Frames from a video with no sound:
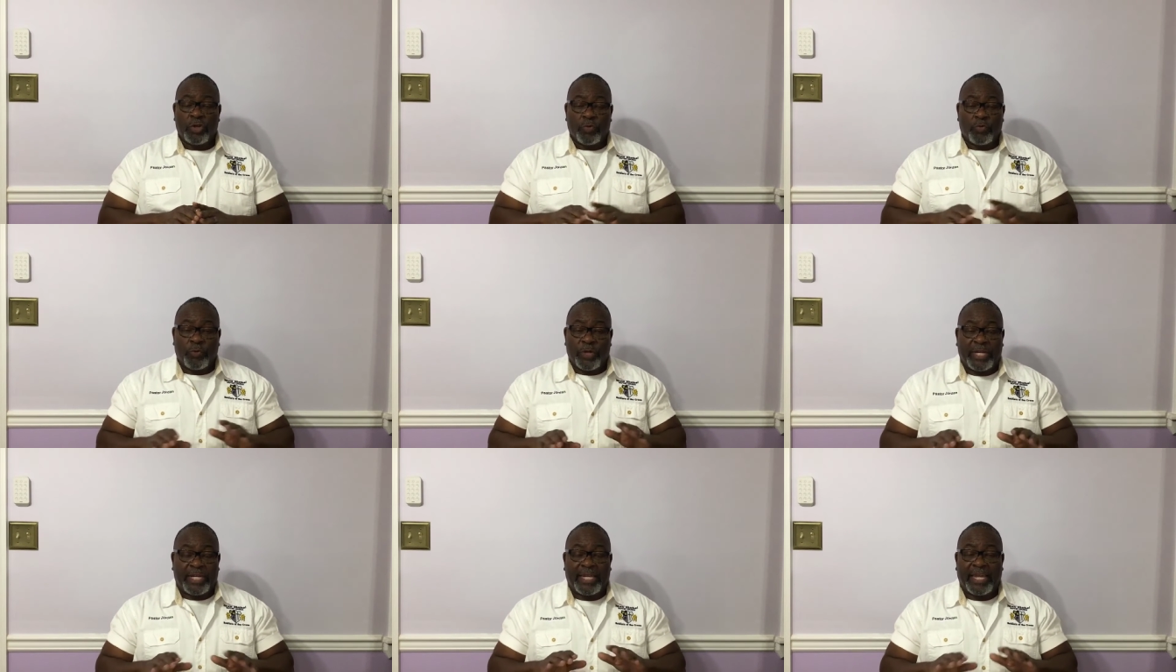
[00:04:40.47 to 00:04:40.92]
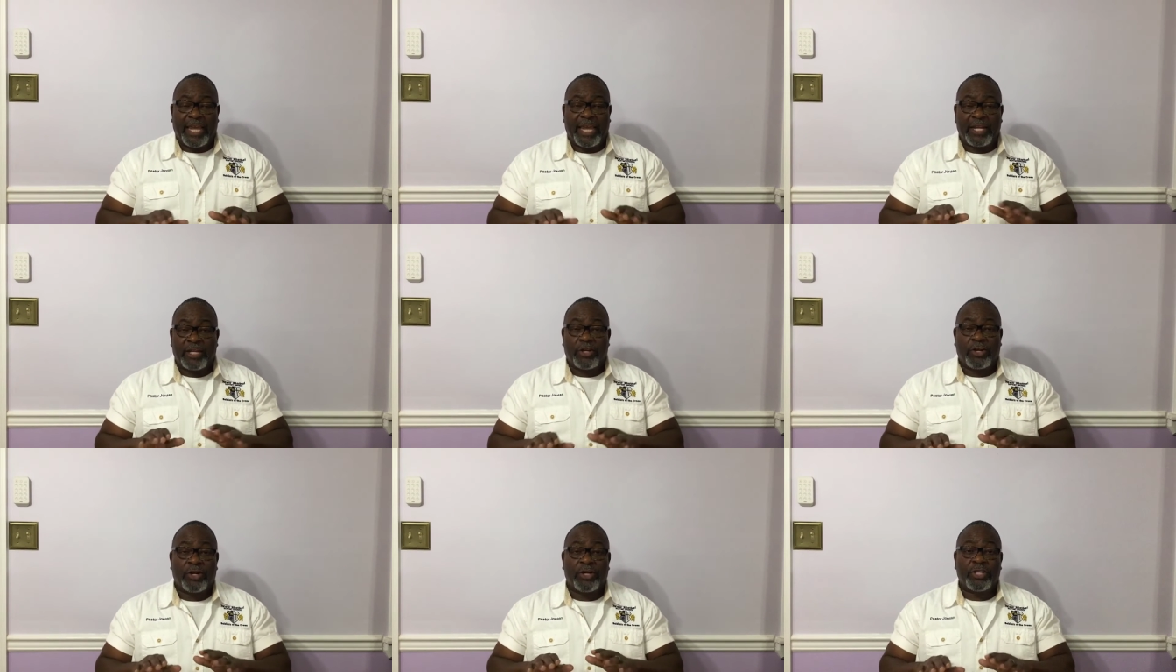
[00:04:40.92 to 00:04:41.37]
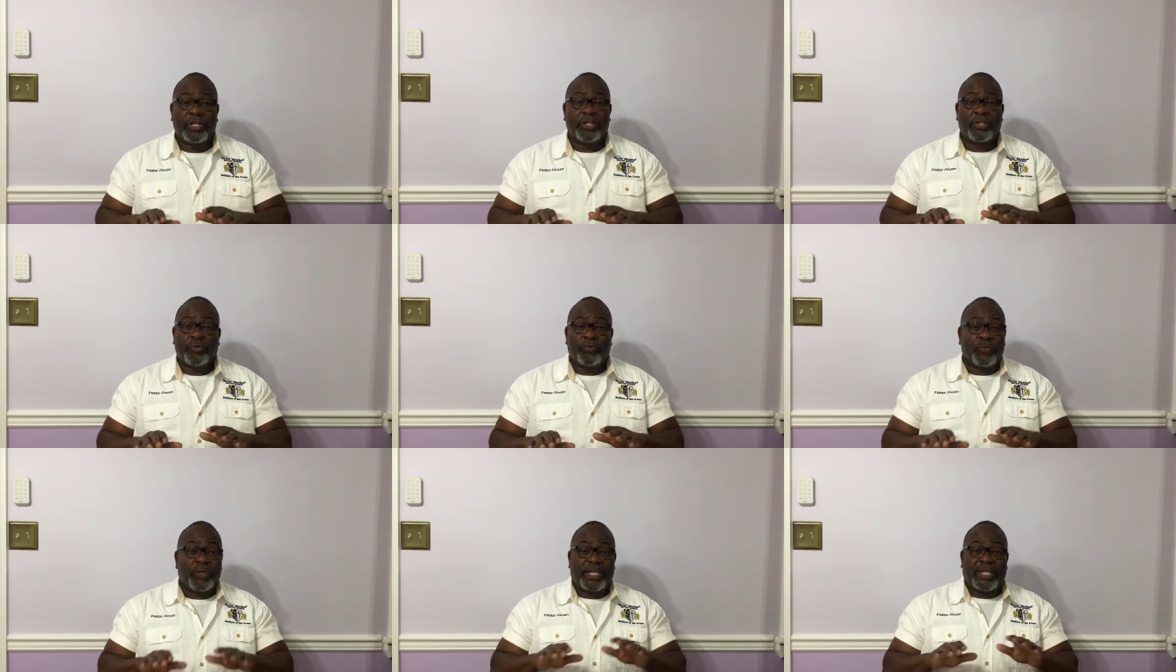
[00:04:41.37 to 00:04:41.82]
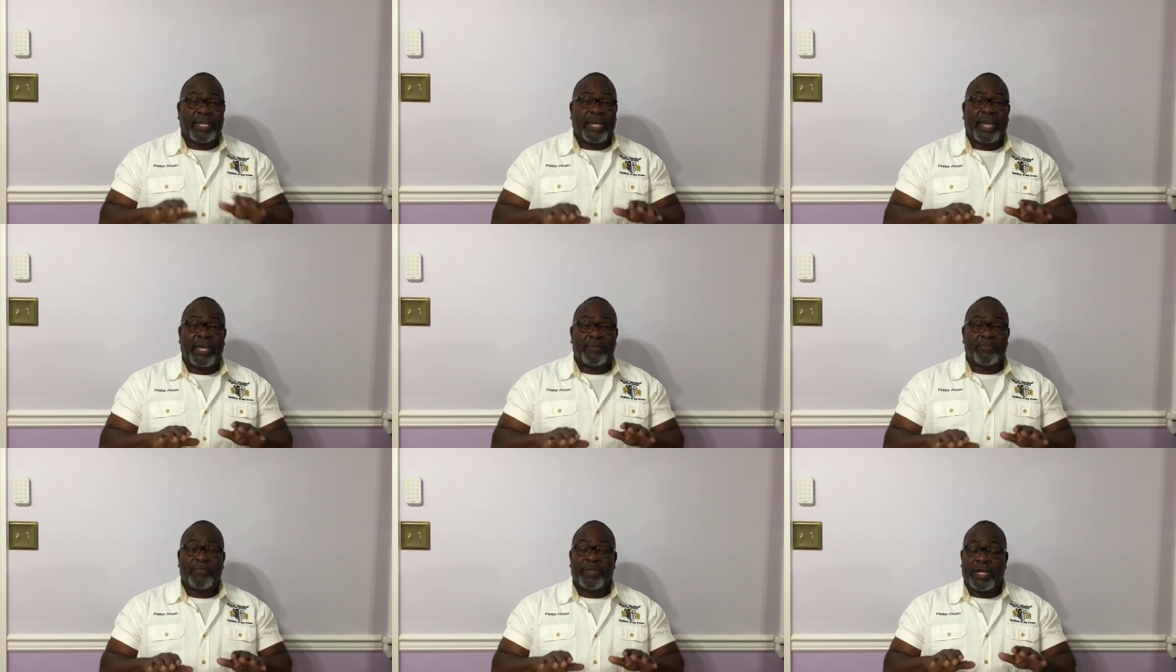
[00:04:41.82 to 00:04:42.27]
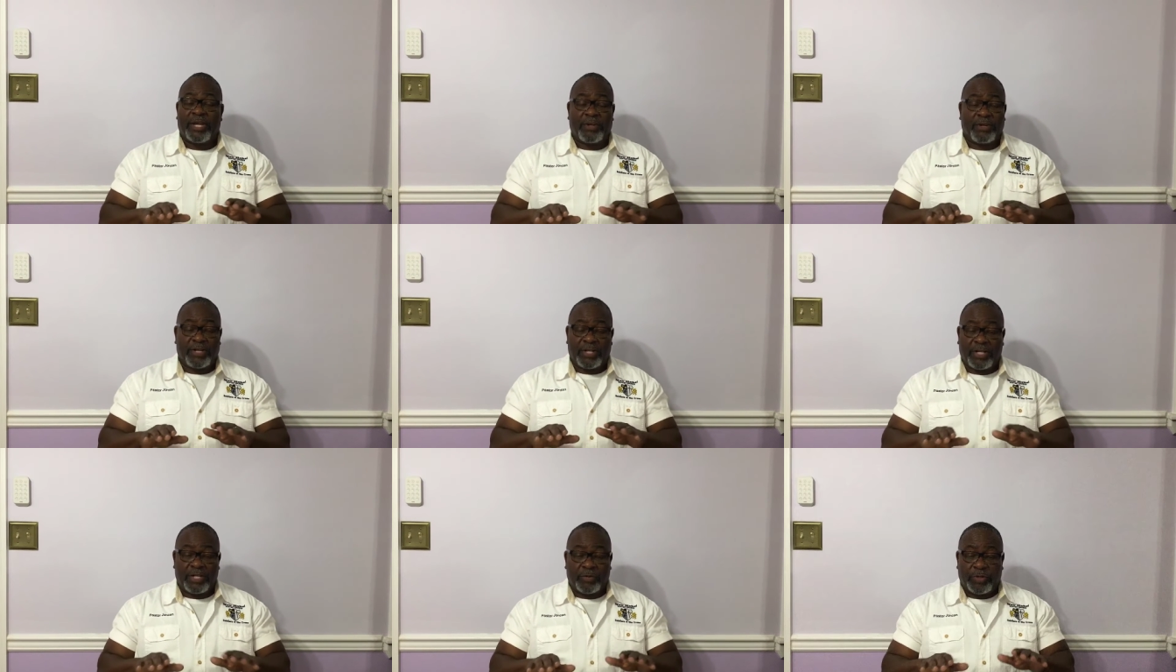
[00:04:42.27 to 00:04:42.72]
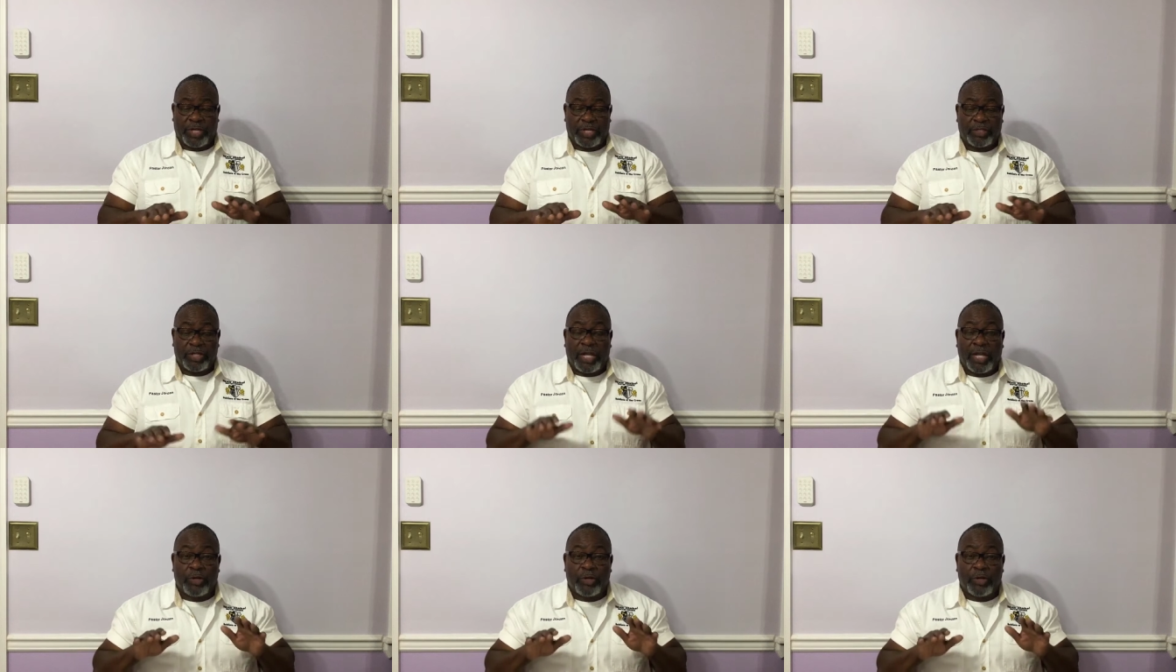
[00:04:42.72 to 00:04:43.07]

We can't earn it. We can't merit it.